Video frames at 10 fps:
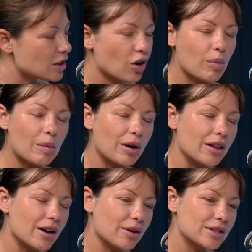told my
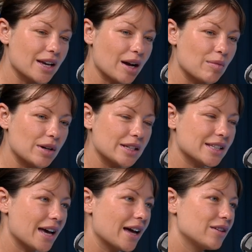brother, I was like, I'm really
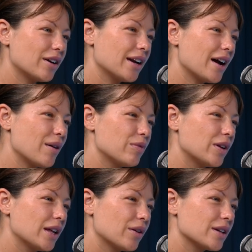scared right now. I'm
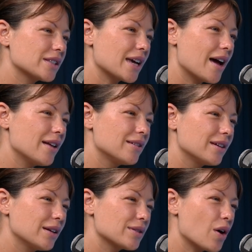feeling quite scared.
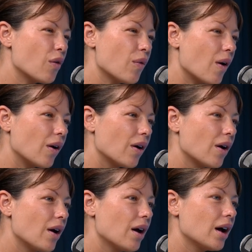And he was like, of what?
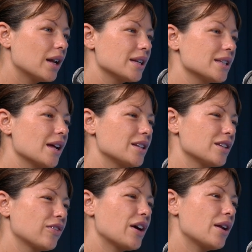And I said, I
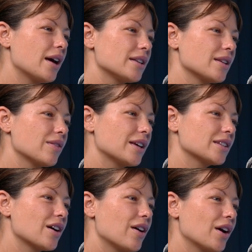just feel like
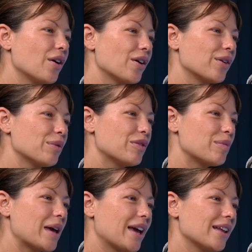something's going on
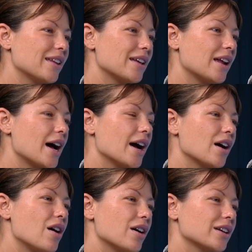with me that I
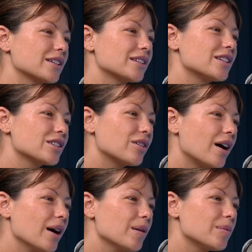can't
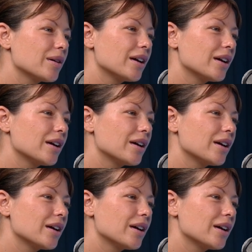describe.